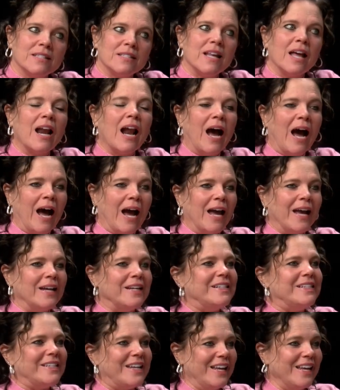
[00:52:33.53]
that I
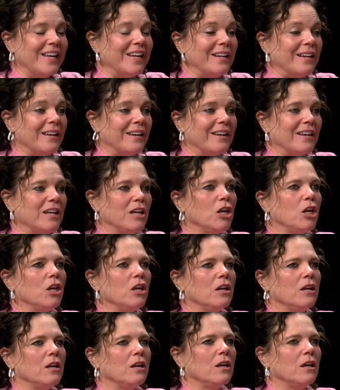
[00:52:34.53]
did.